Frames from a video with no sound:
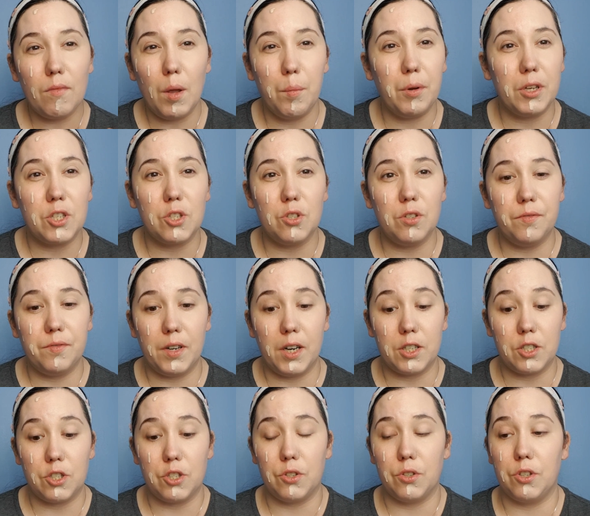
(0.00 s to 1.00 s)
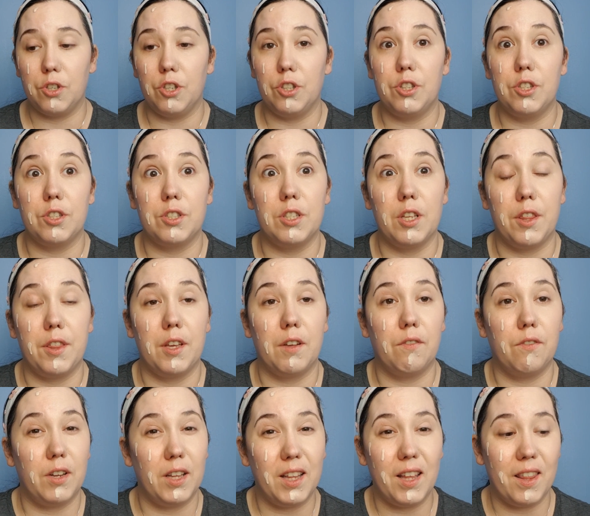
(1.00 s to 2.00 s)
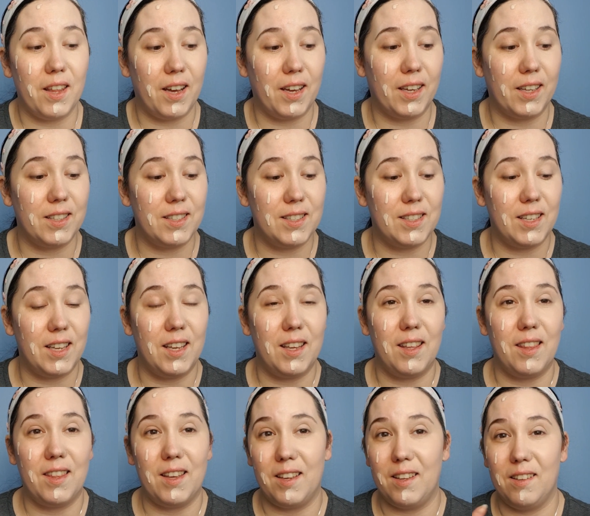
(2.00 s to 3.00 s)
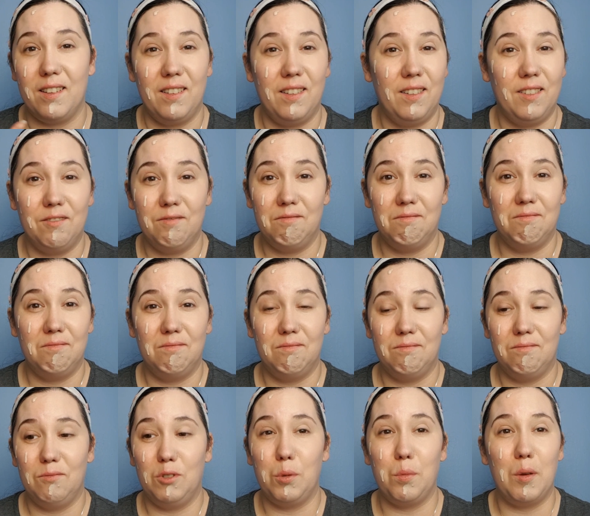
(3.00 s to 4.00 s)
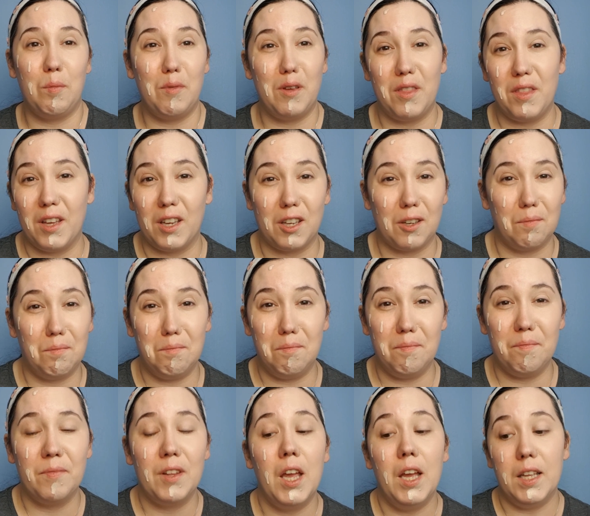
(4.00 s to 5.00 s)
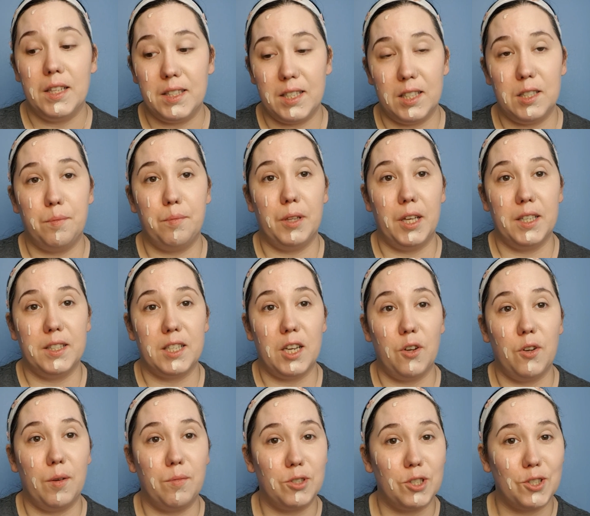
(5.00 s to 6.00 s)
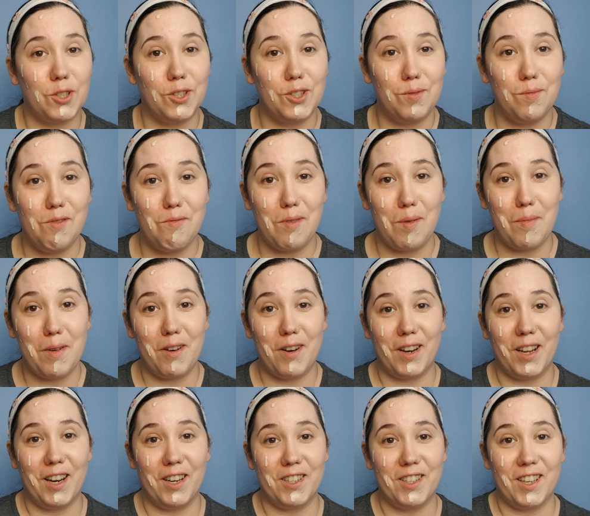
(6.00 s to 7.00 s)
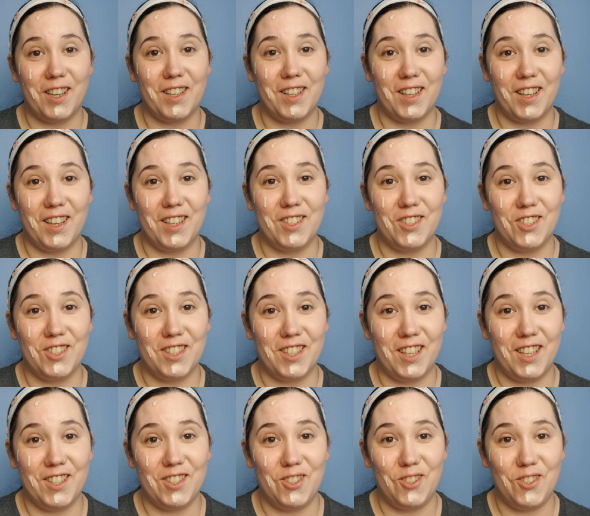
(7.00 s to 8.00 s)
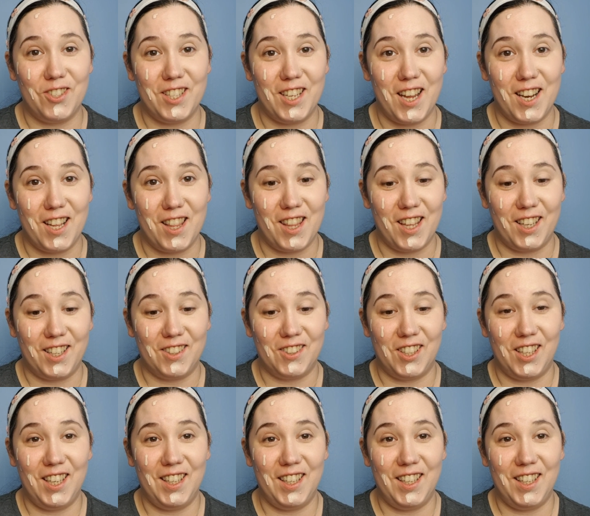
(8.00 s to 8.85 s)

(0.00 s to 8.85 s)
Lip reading: But so far so good, there's nothing really that I could see that would make me think, did blend out. I'm just going to move my mirror here guys just in case you see anything,